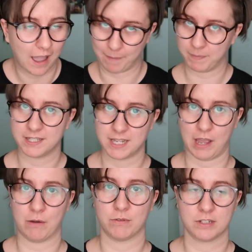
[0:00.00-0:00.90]

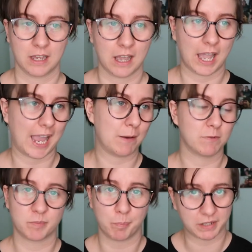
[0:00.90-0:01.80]
episode. It
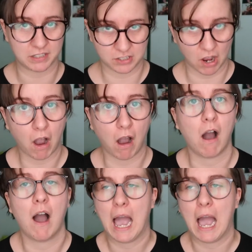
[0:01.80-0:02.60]
was bizarre,